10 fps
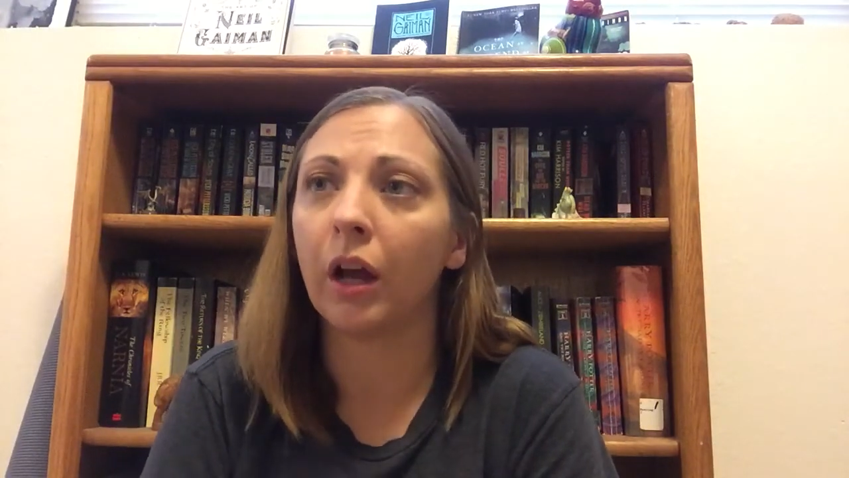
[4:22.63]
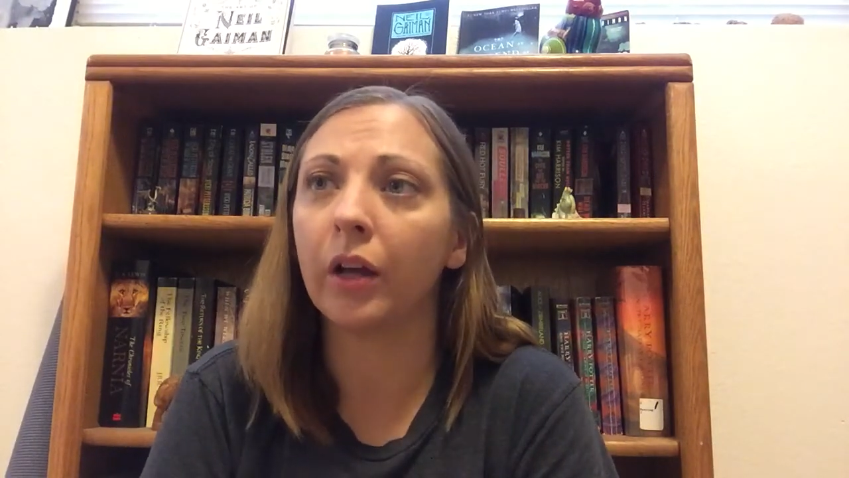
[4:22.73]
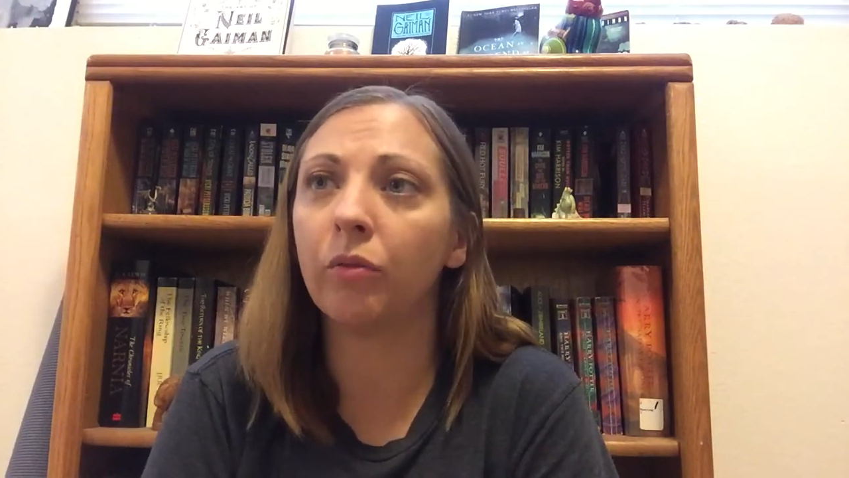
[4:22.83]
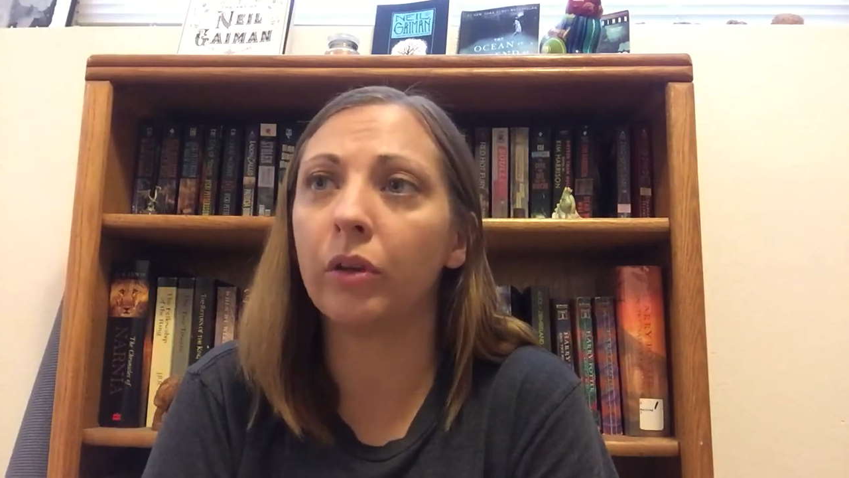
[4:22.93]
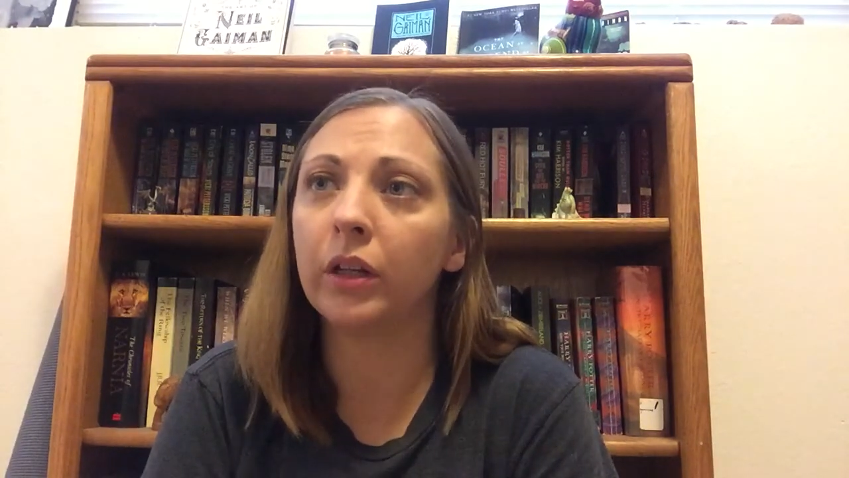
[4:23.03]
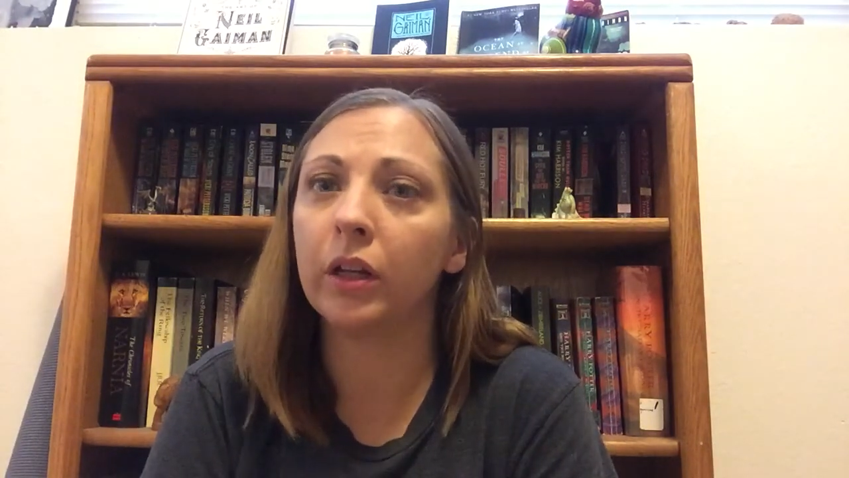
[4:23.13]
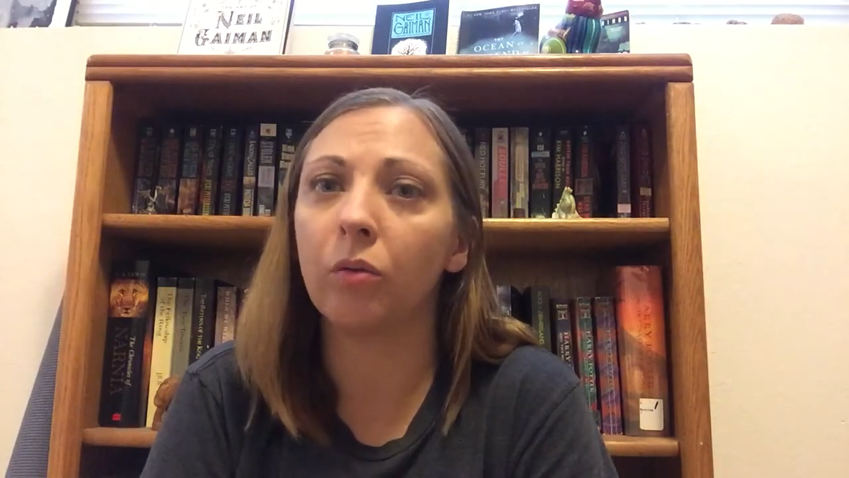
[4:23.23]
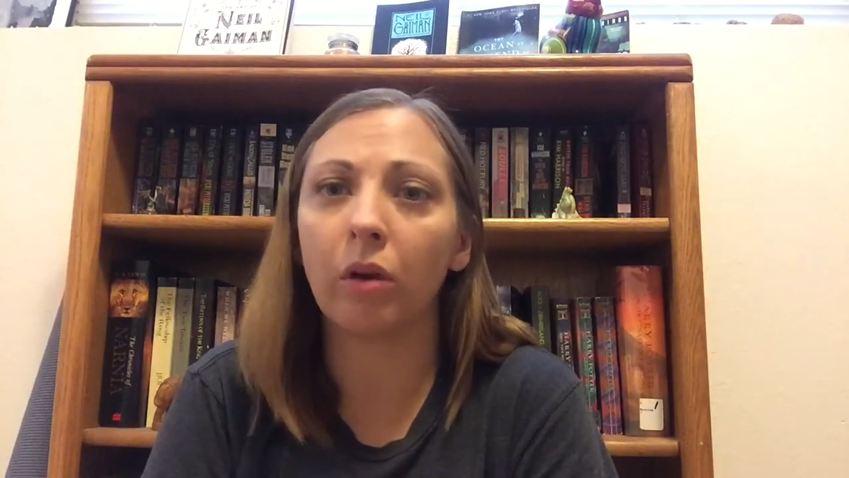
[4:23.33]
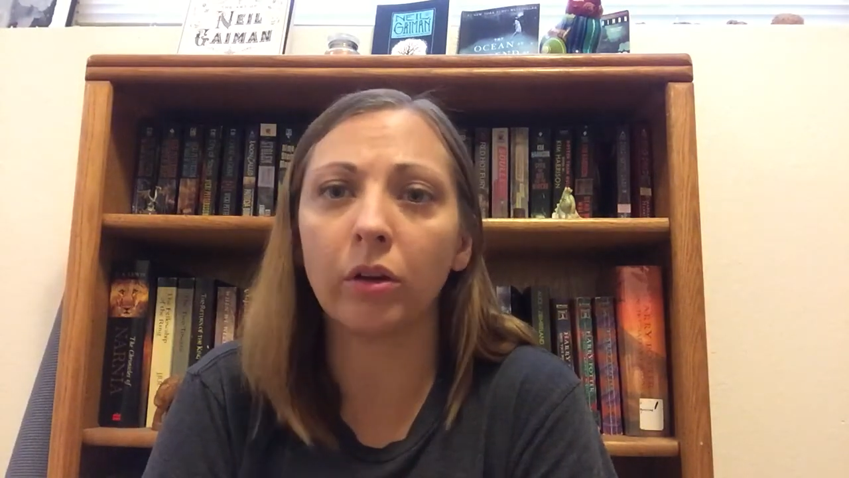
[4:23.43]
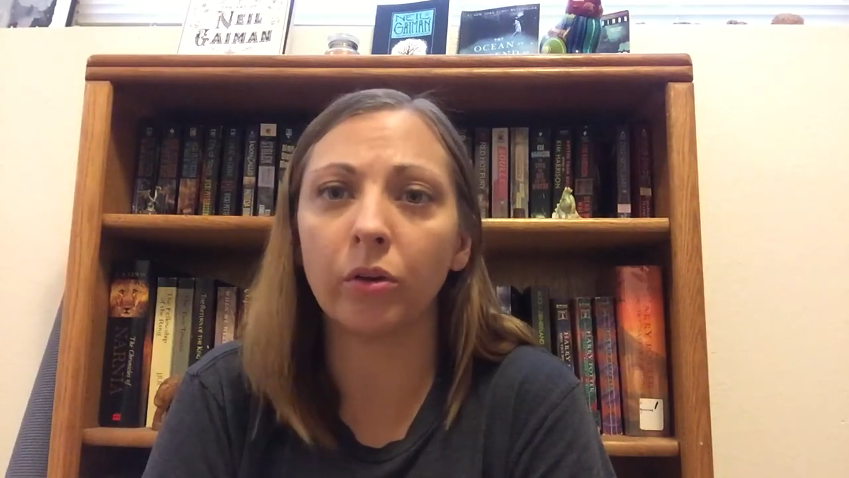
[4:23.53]
I really didn't
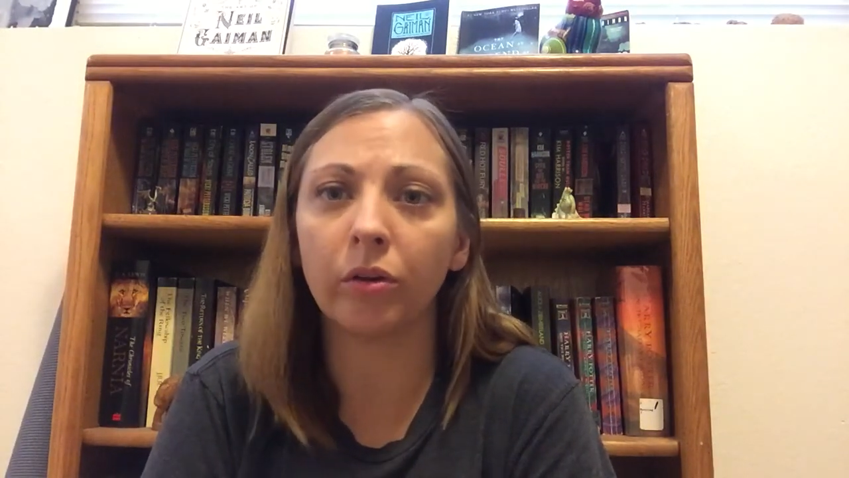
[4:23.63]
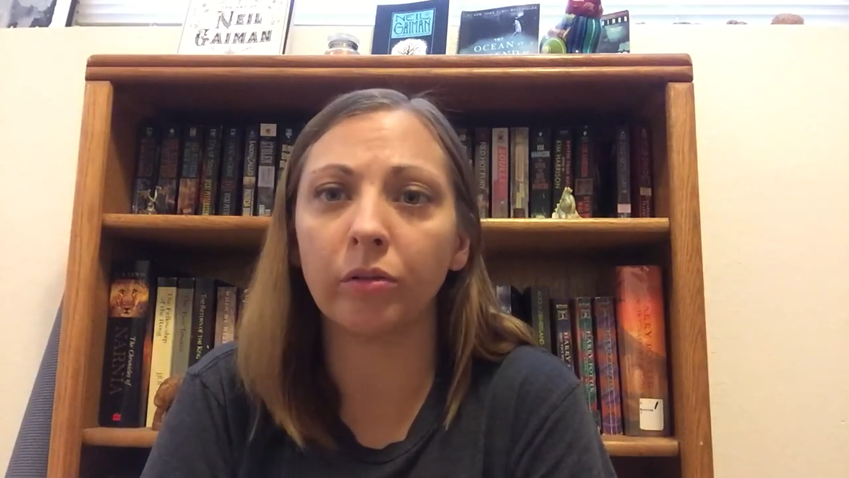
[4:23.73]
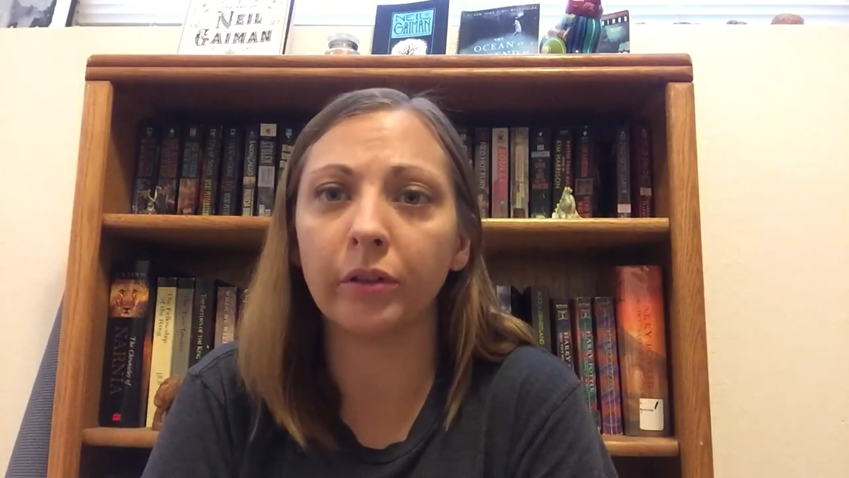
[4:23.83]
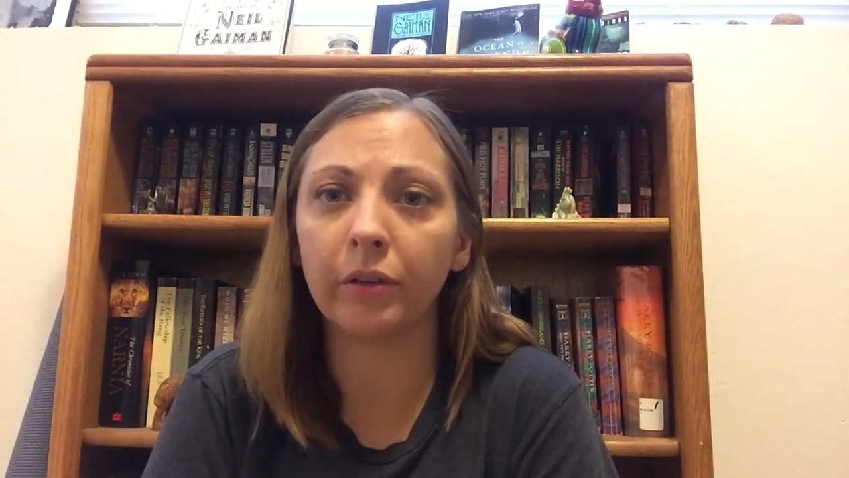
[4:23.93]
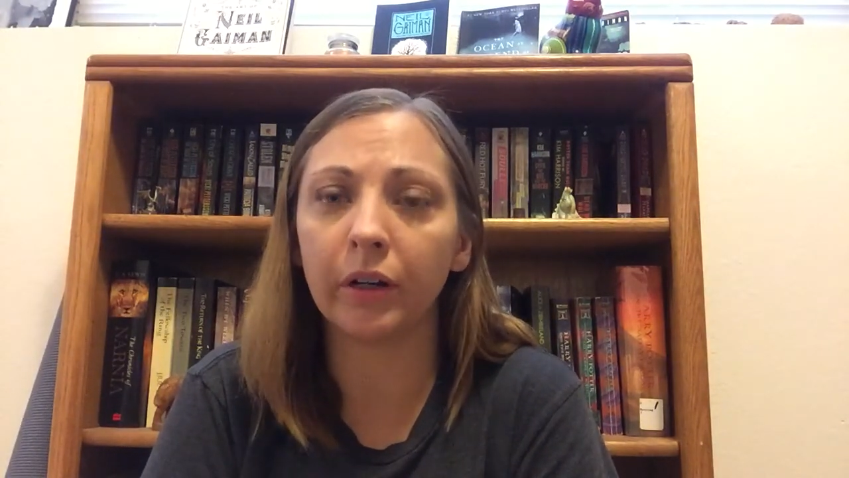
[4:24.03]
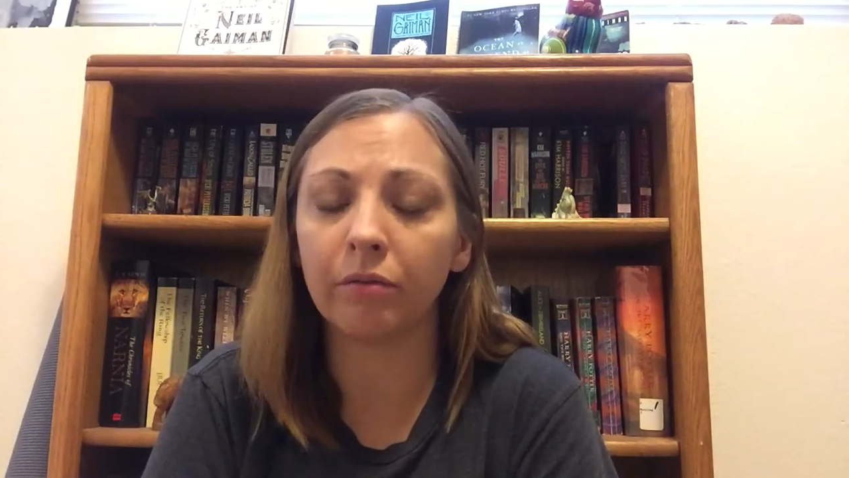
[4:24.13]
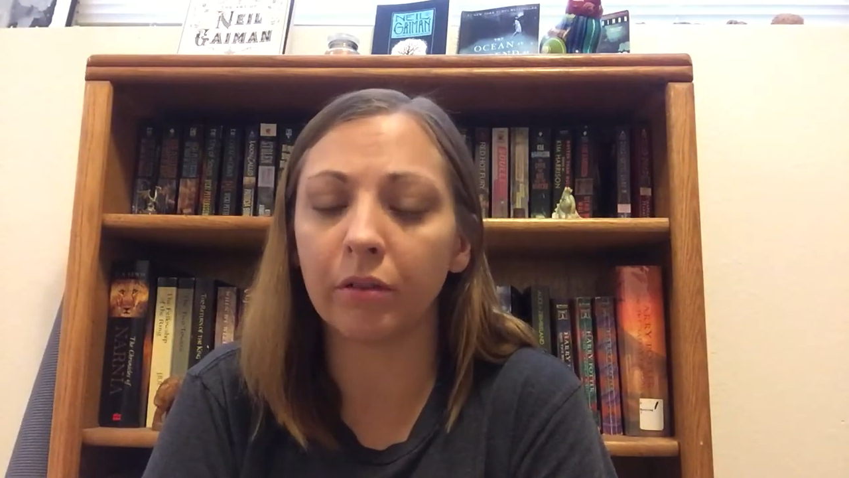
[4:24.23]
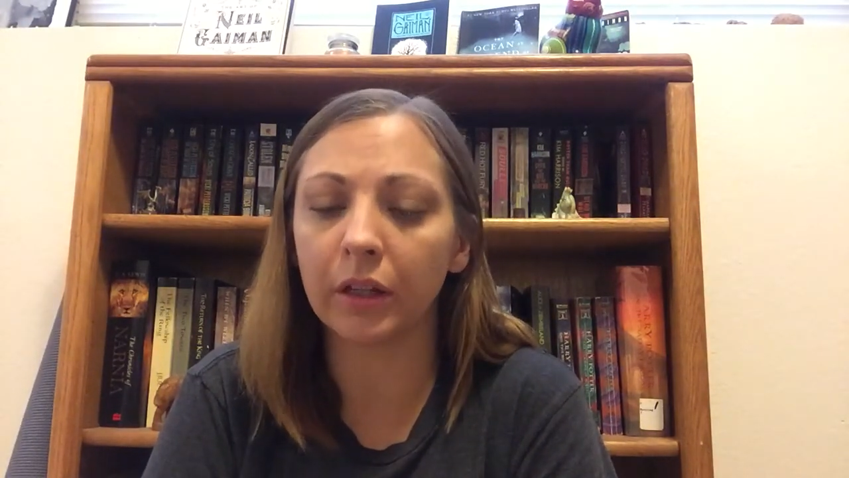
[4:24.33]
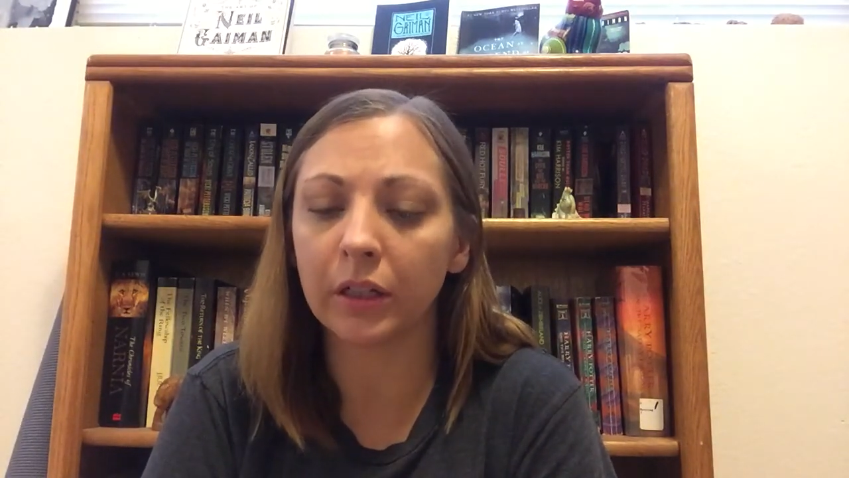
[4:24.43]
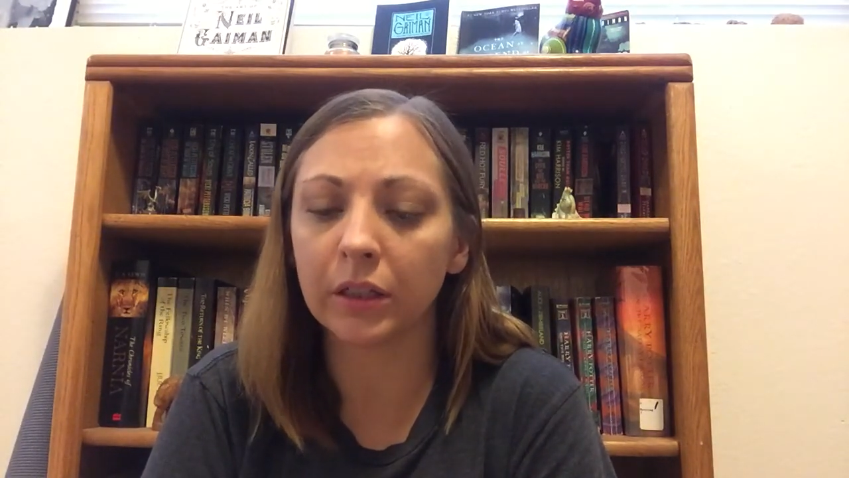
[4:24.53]
want to do a reread
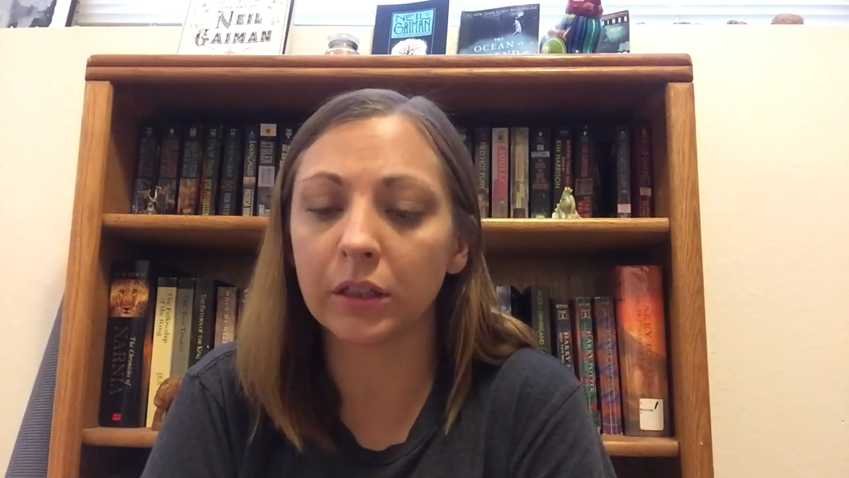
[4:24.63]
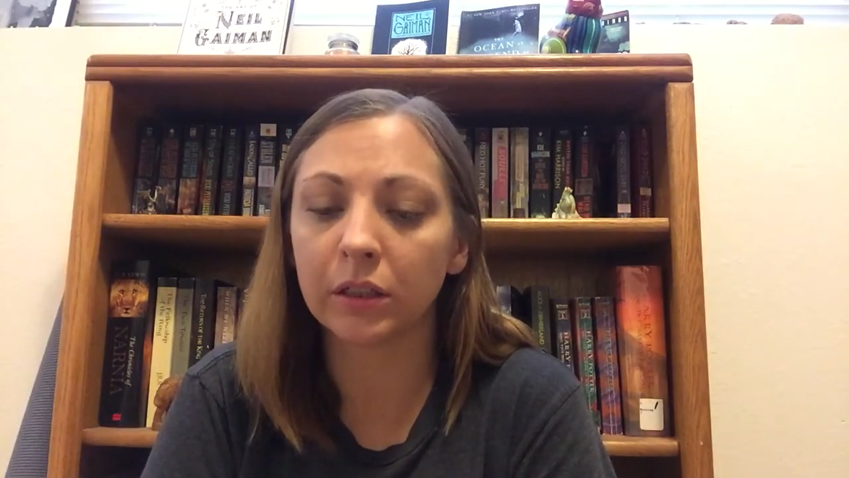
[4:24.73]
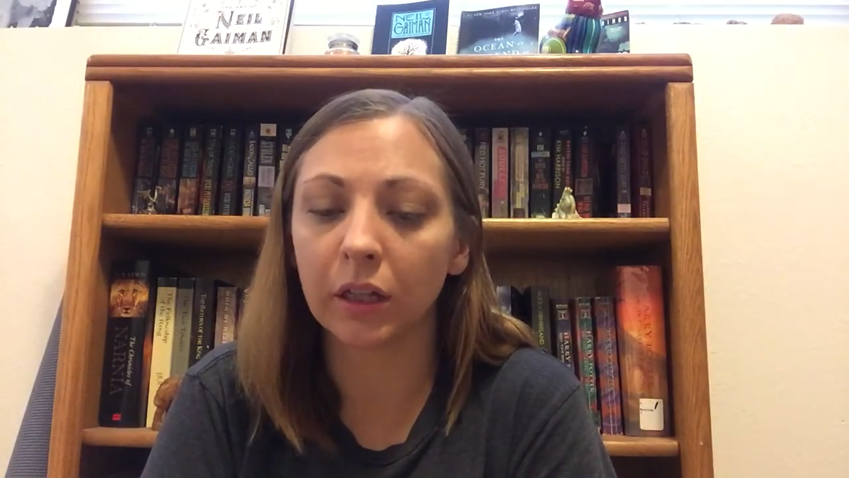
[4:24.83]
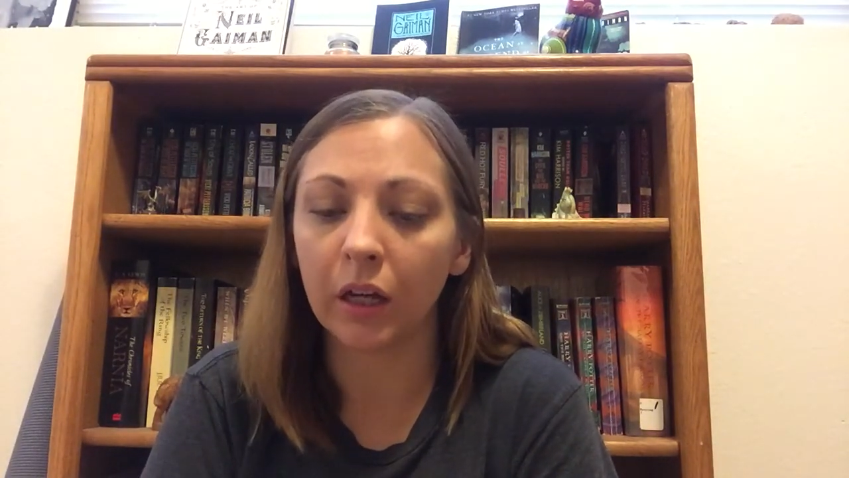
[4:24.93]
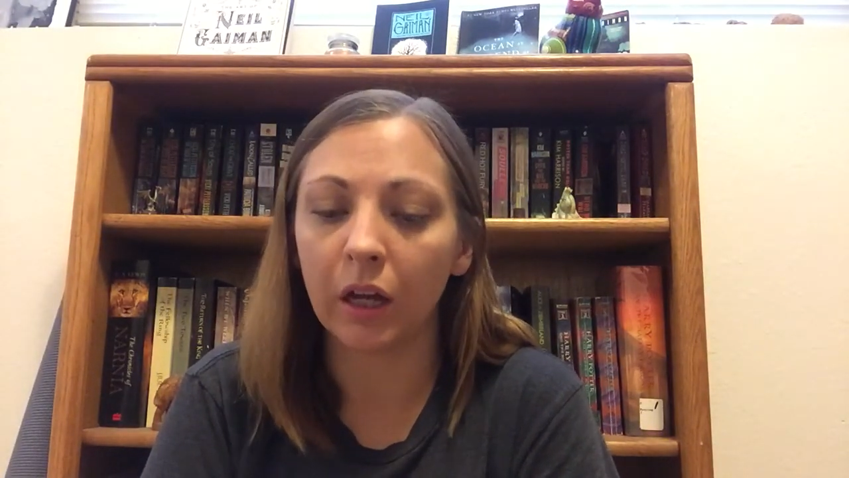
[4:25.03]
for this.